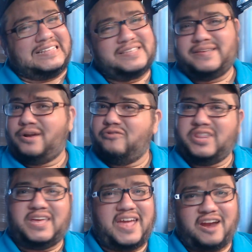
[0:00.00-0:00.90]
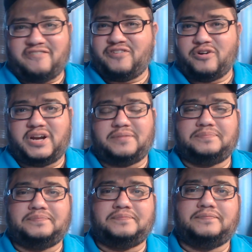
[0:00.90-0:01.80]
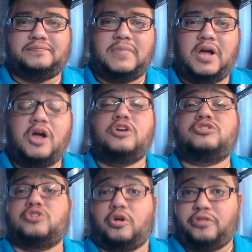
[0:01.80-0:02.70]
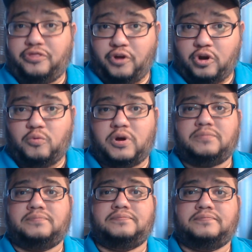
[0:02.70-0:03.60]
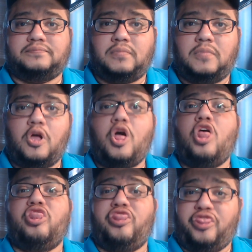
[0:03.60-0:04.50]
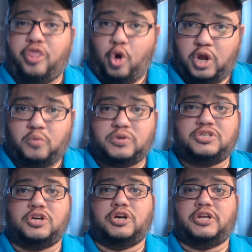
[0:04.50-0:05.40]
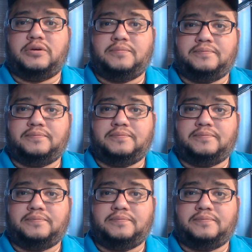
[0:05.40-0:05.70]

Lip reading: Didn't really care for it. Saw the third one. Thought it was good.